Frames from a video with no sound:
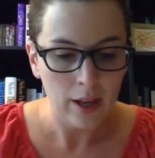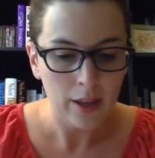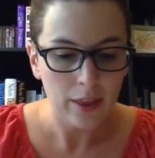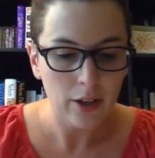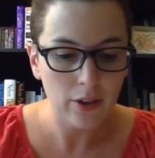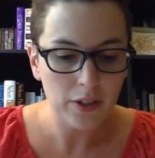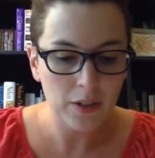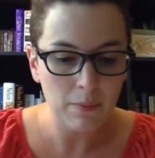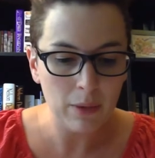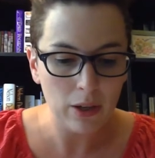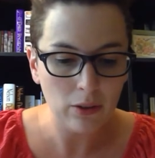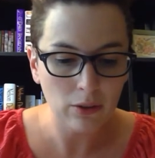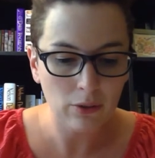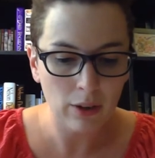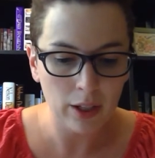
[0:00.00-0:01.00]
There is a
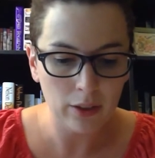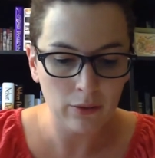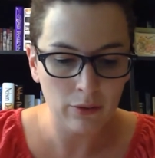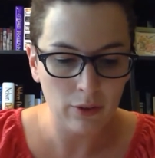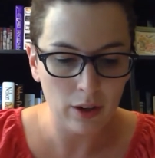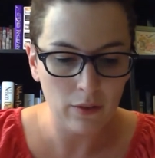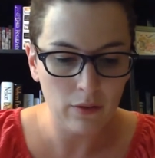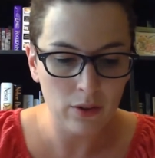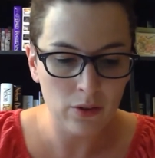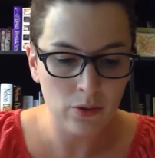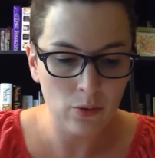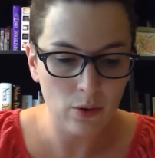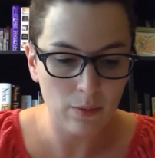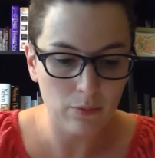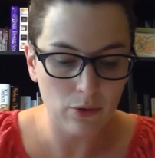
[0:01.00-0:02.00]
metal grate in front of the
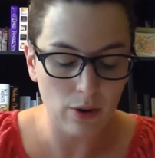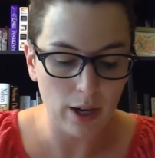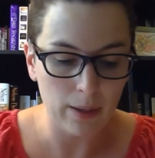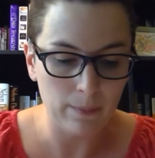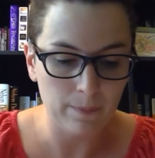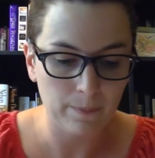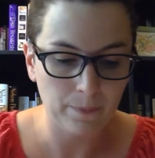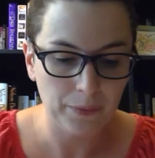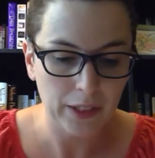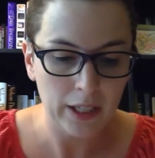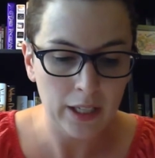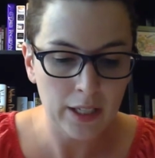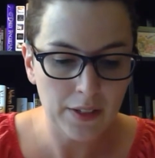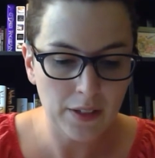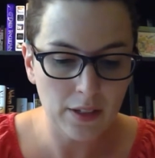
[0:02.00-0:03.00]
storm drain.
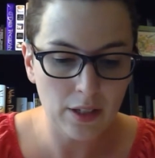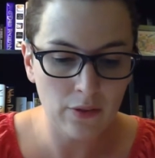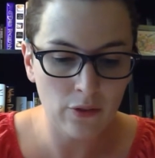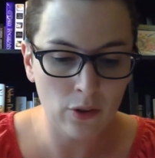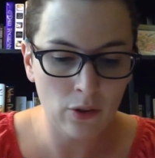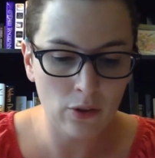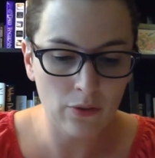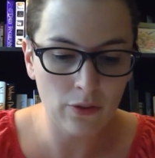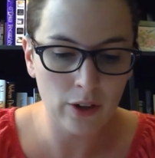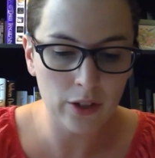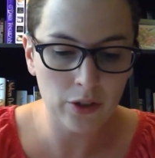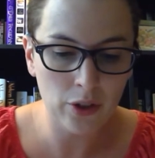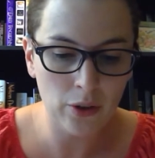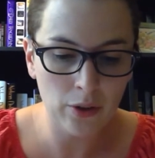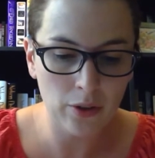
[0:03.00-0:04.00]
It isn't difficult for
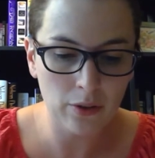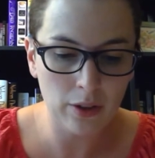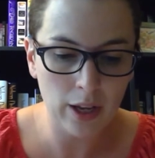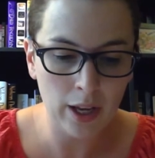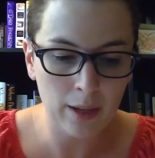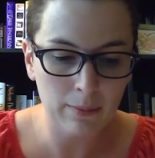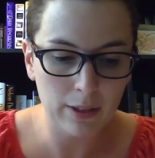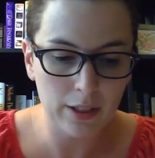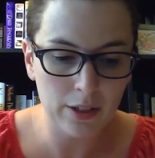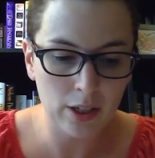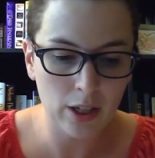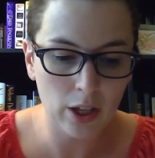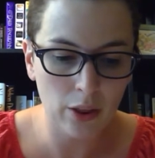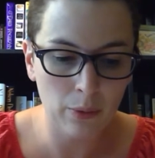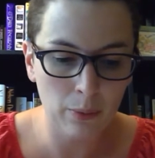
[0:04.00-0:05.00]
Antonio and Amlet to
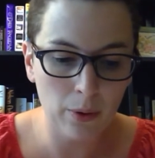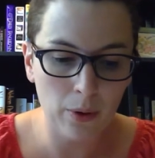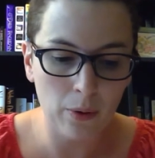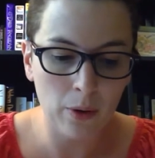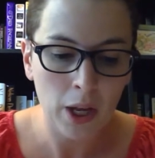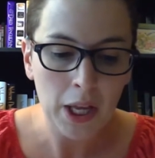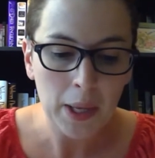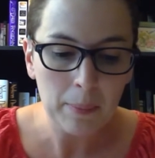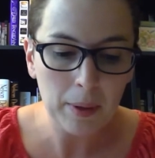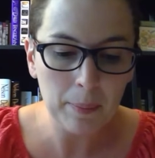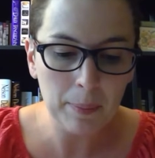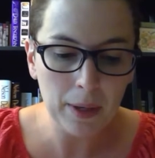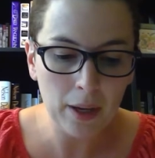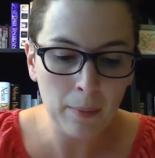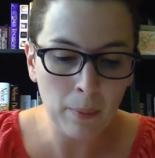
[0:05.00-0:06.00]
get through, but
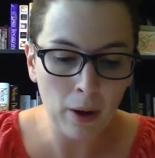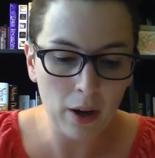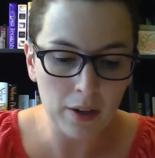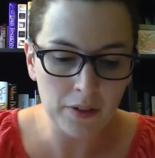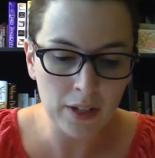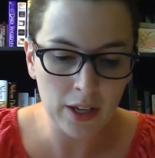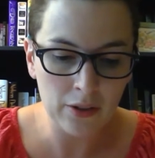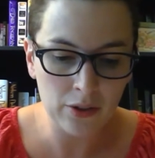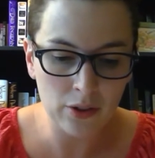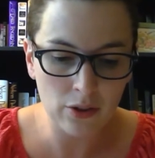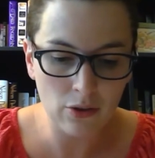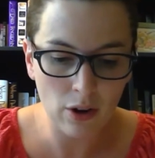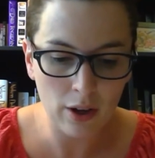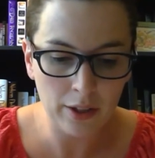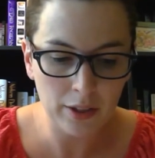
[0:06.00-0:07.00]
Big Poss has to
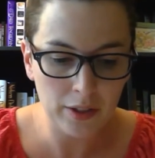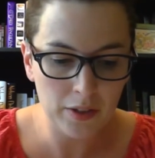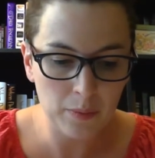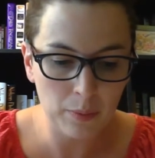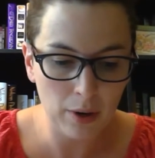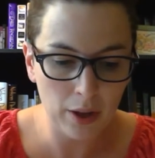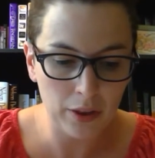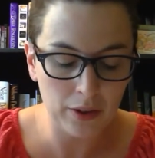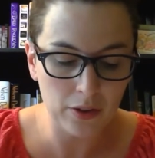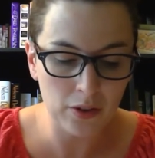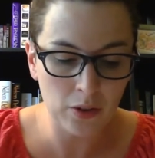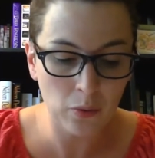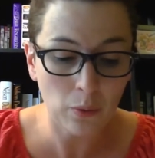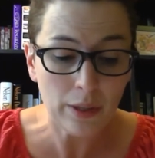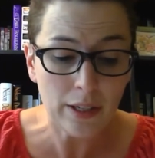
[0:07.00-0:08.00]
draw in his breath and
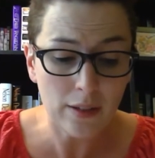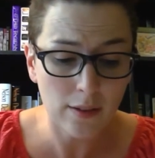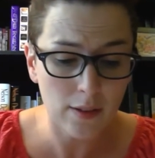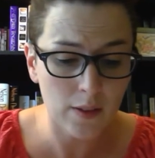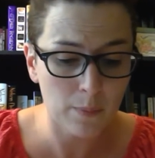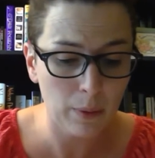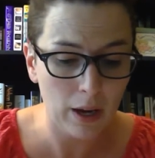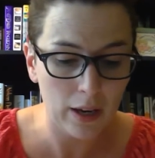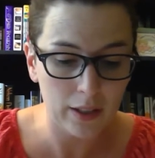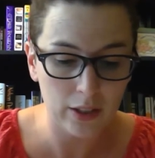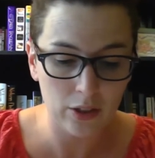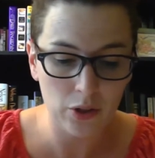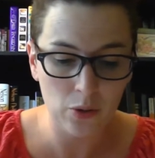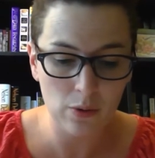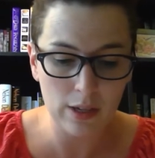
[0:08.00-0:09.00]
squeeze his body
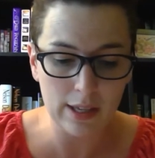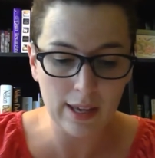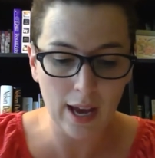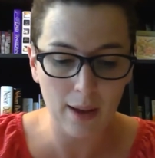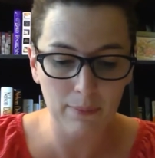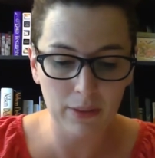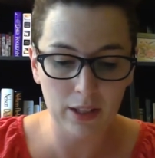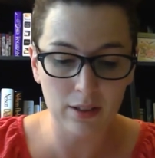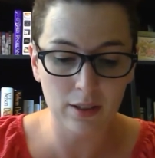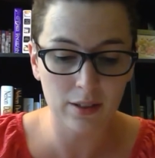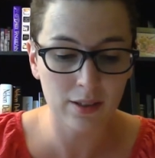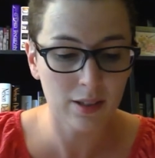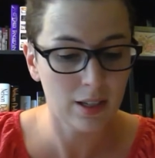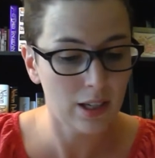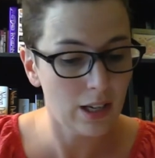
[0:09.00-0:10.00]
into a gap that
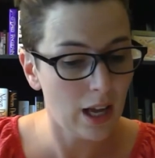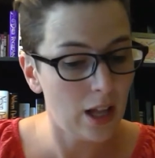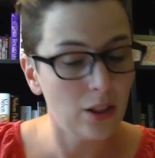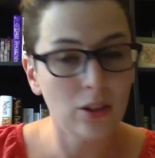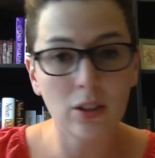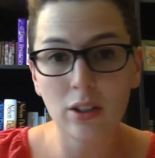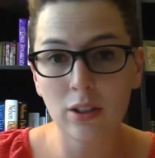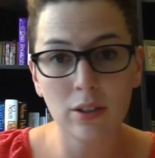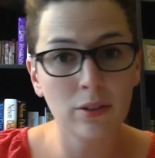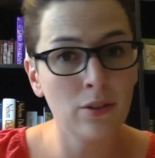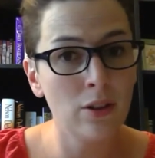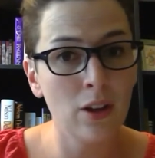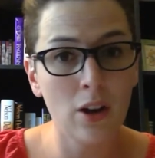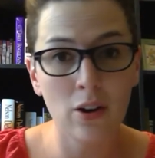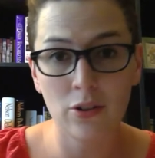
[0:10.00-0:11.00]
does not look
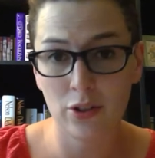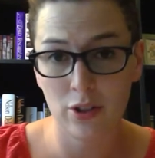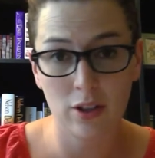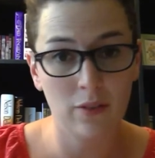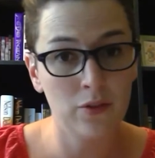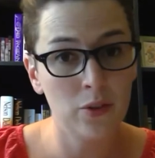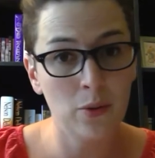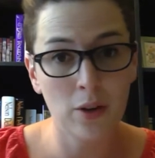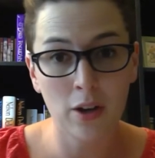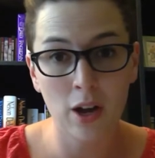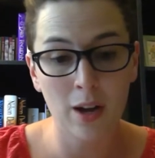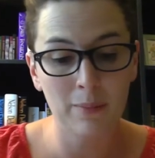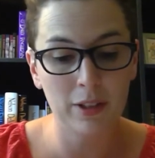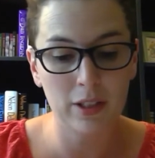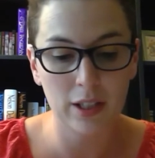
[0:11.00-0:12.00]
large enough to
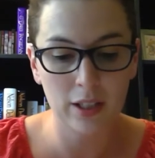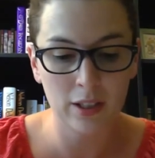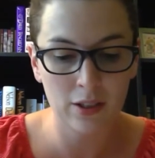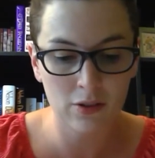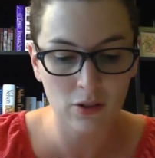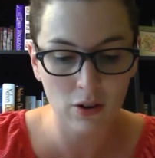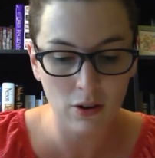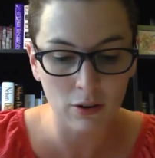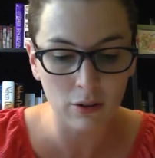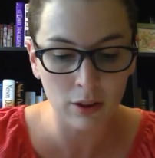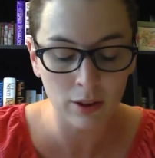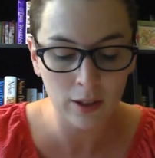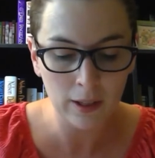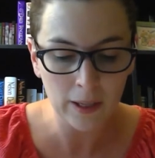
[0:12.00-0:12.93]
accommodate his girth.